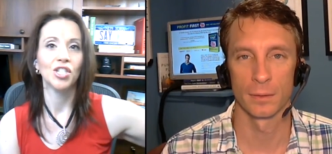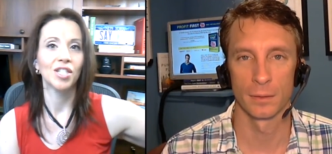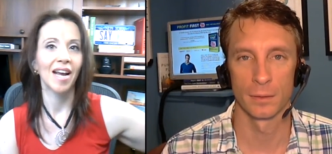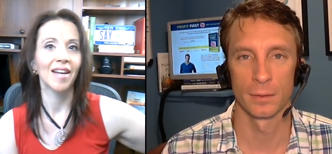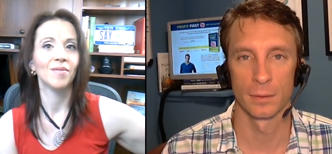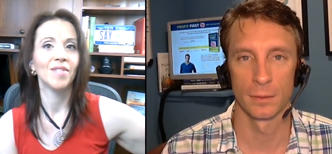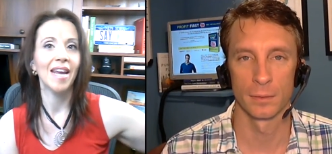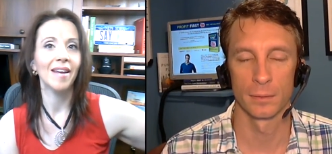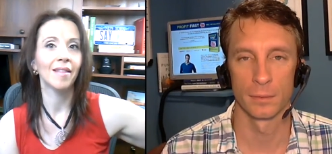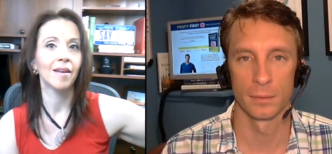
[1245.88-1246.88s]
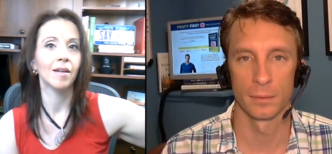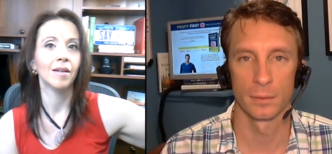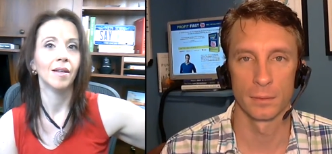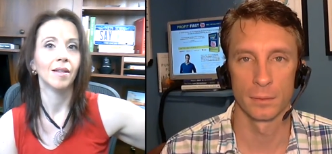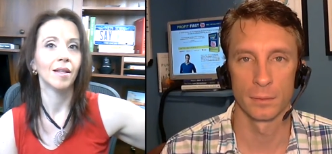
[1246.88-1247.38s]
Speaker 1: just kind of take the
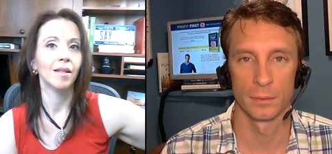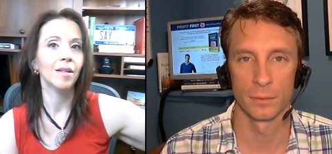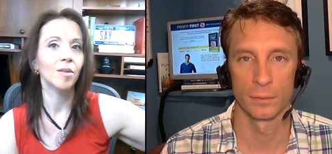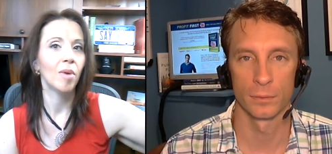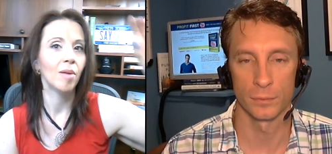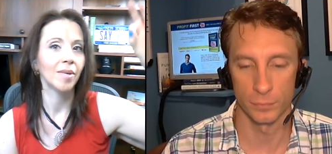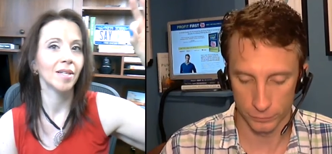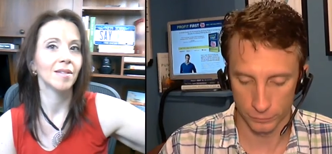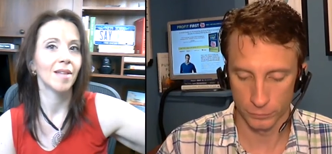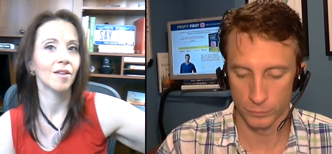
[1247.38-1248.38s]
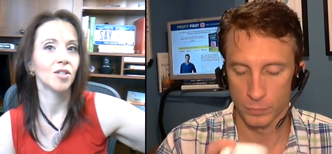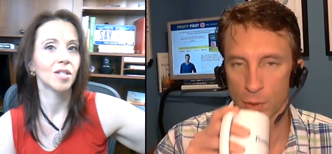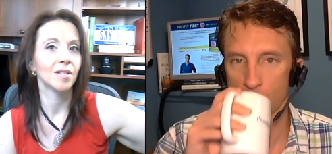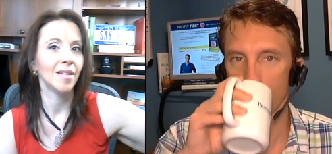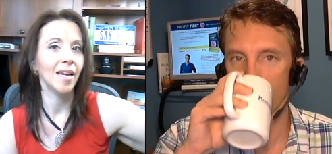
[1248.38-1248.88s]
the little pumpkins that are
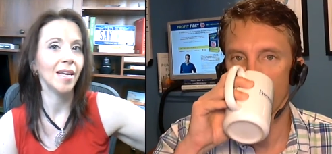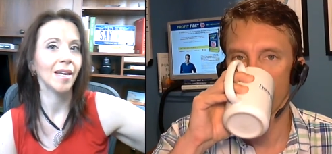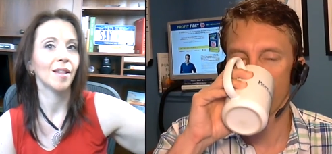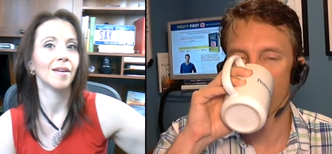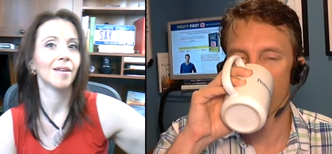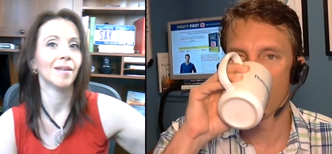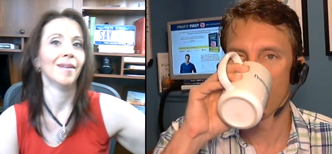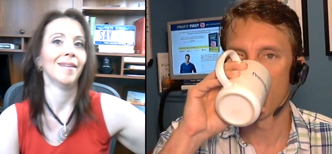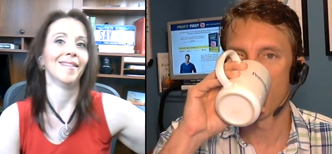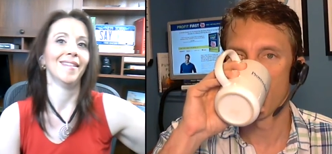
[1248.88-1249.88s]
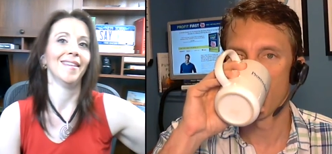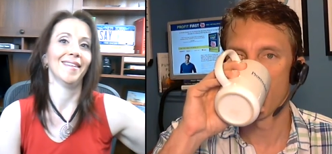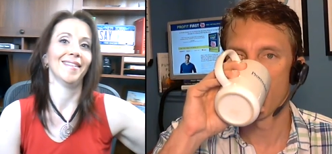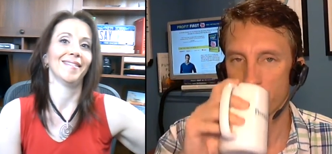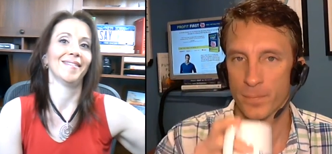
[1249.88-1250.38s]
just taking the
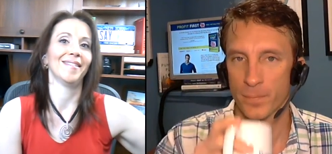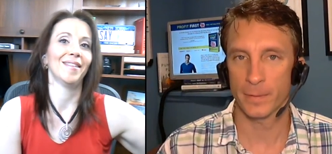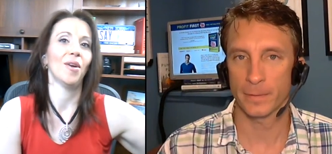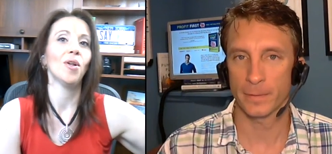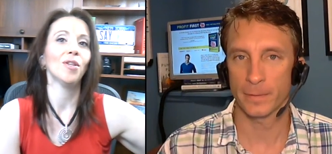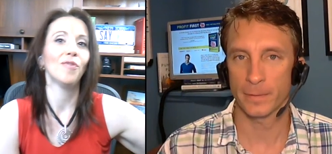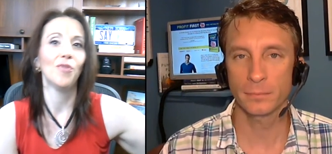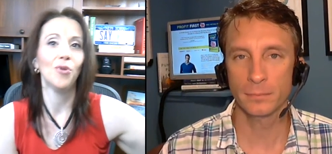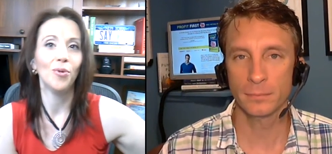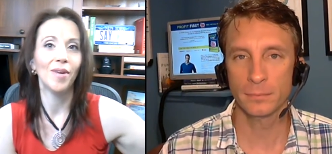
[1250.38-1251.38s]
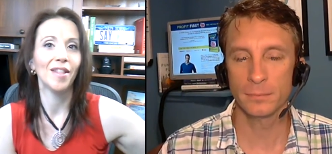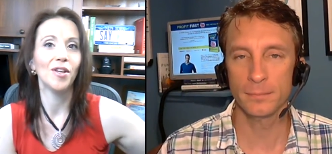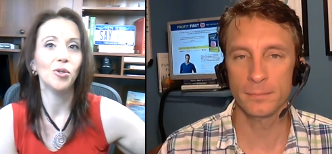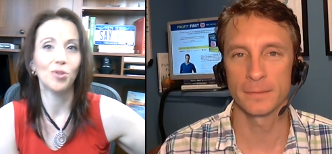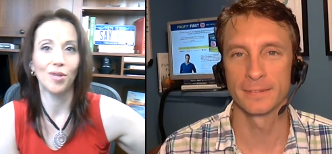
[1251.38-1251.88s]
the all the food and the
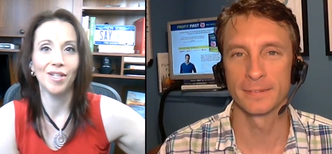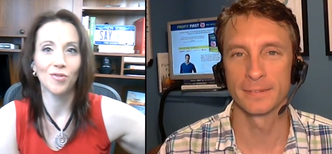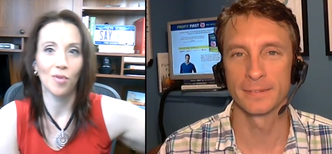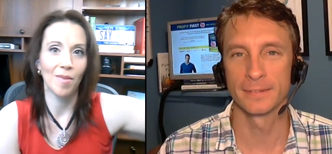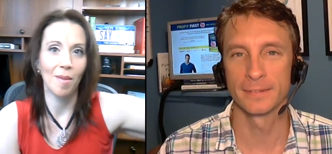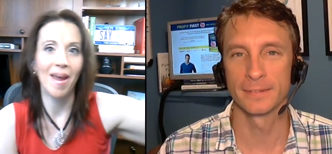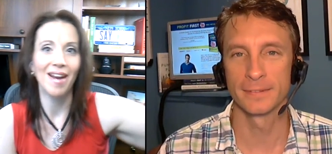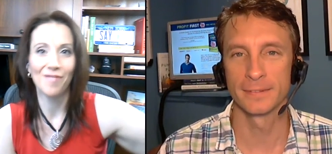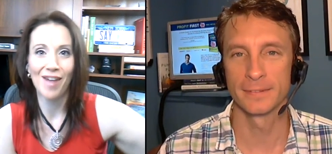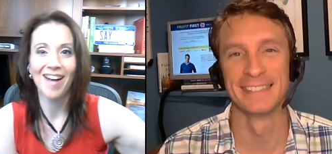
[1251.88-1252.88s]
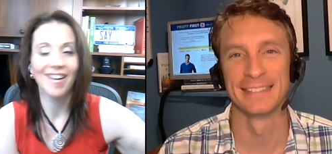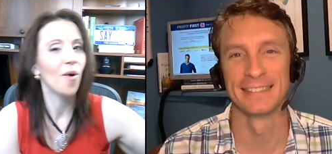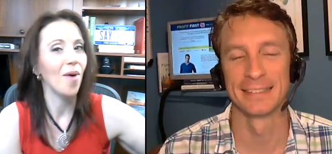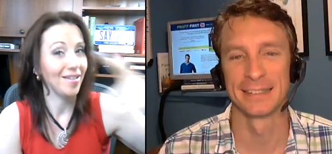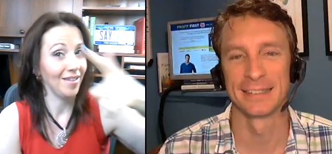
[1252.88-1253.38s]
nutrients from the yeah. main vine.
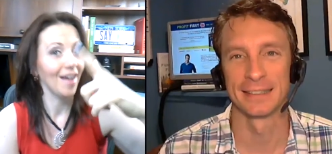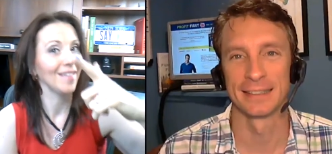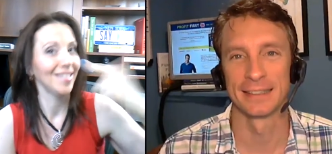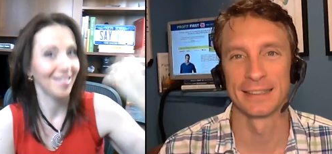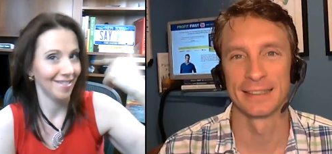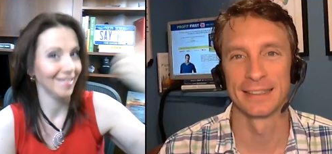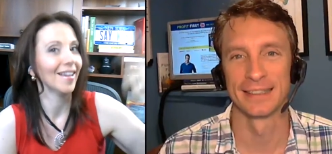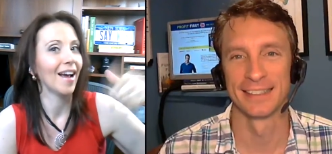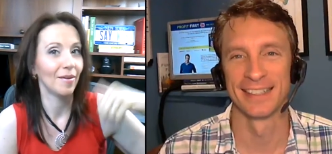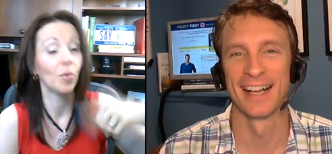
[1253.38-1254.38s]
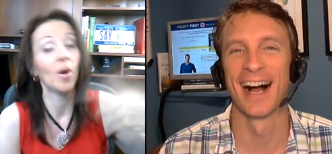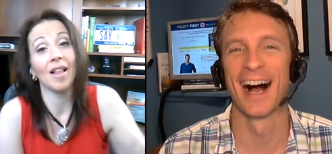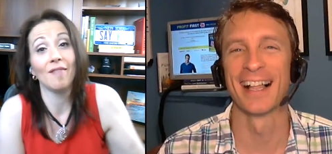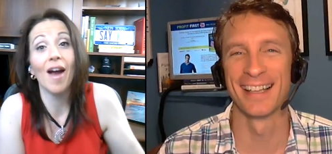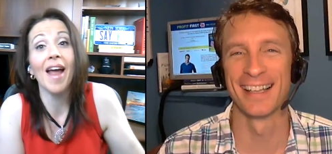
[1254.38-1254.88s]
Oh, I, I listened. I well,
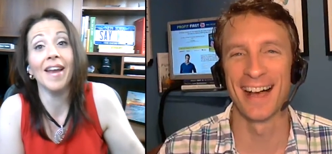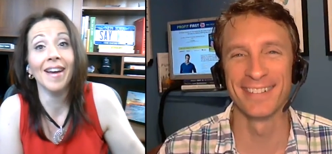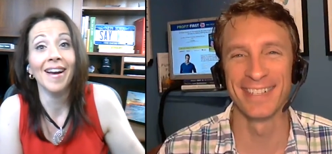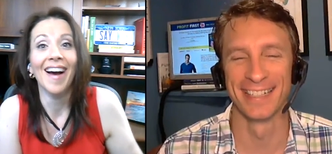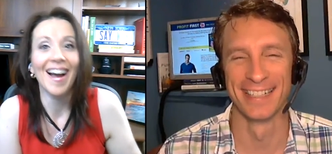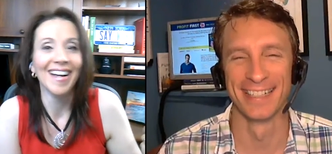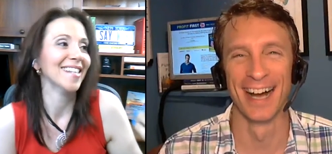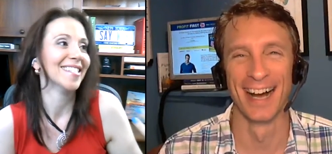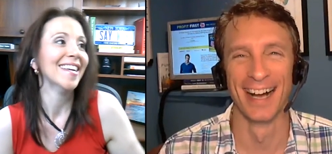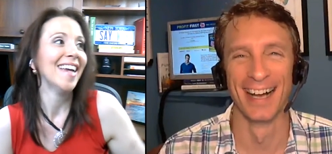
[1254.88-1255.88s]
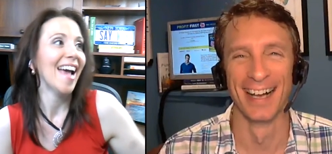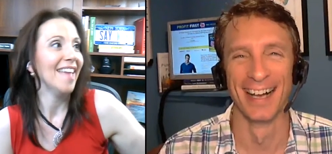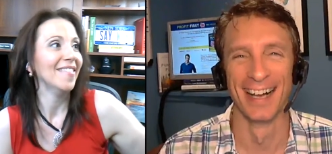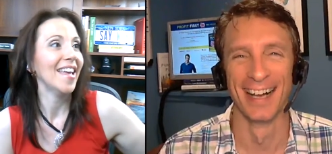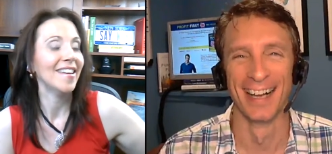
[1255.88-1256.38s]
I read. I love. I guess.
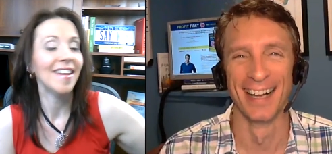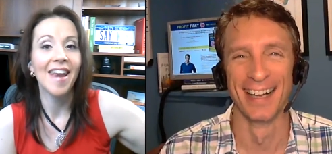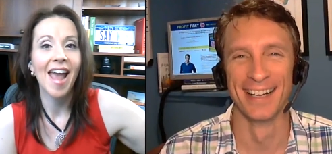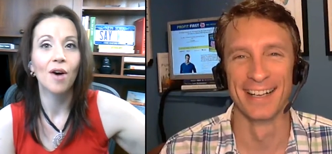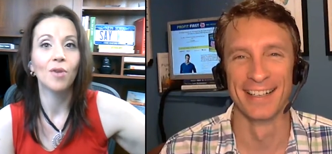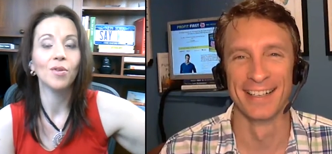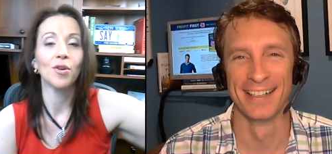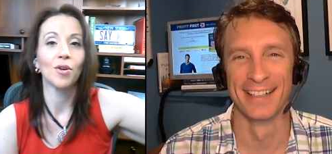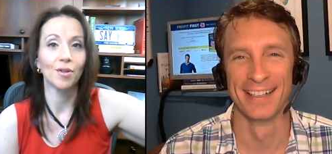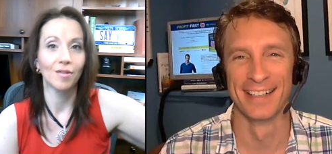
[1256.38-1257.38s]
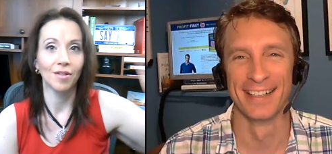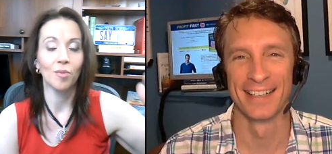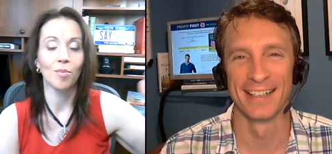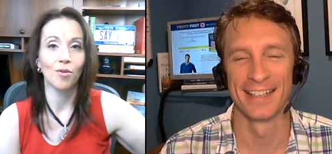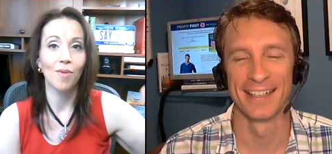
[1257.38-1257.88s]
And then now you're you're
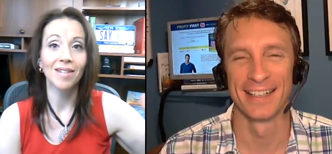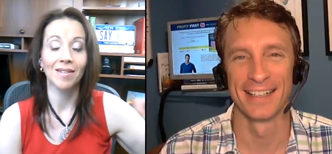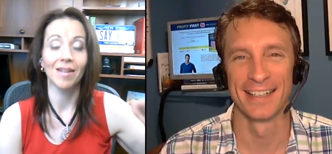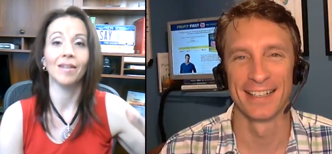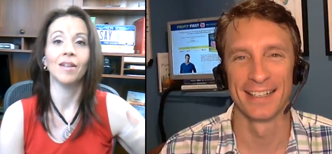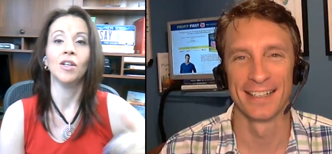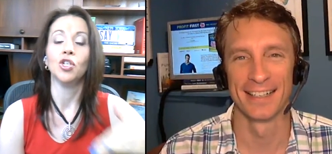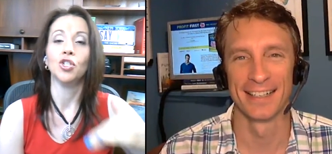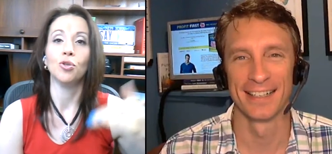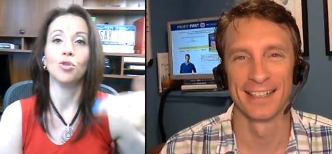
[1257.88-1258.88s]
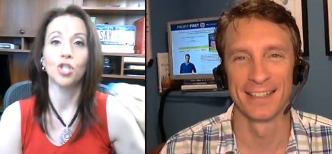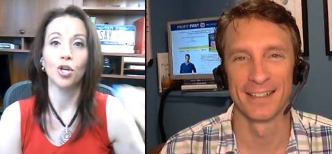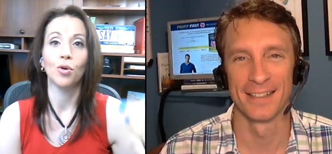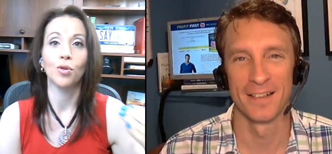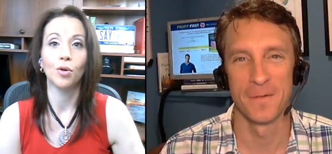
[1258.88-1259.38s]
progressing to
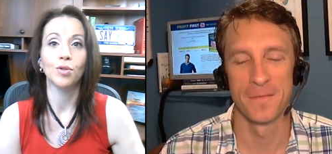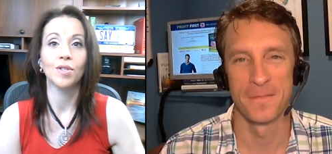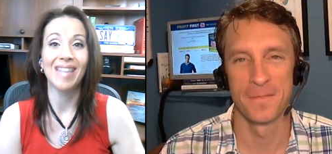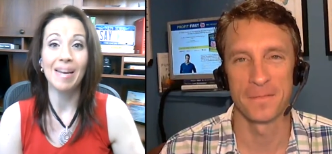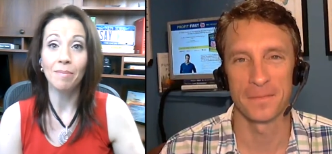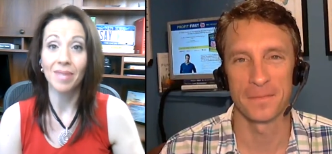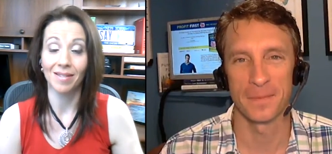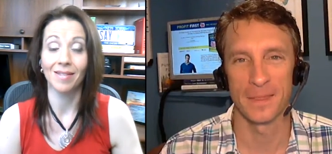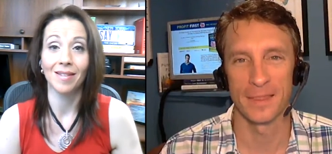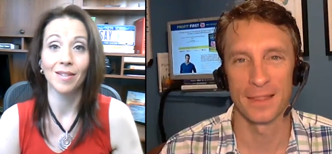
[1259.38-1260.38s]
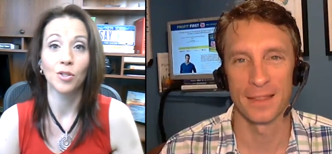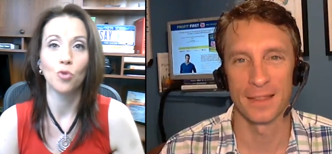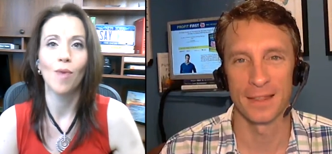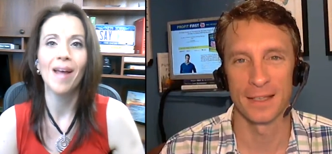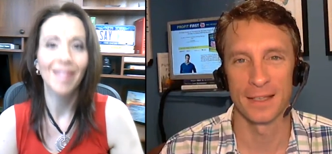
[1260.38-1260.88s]
show those same businesses who
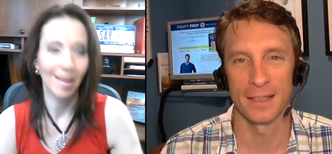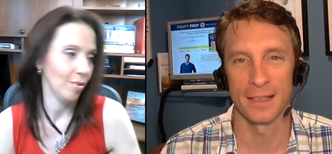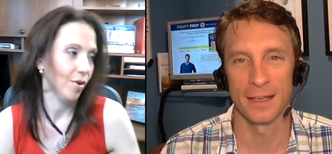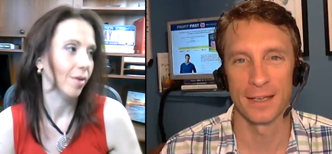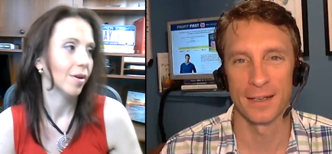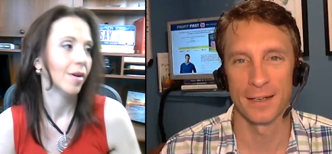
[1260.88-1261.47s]
read that book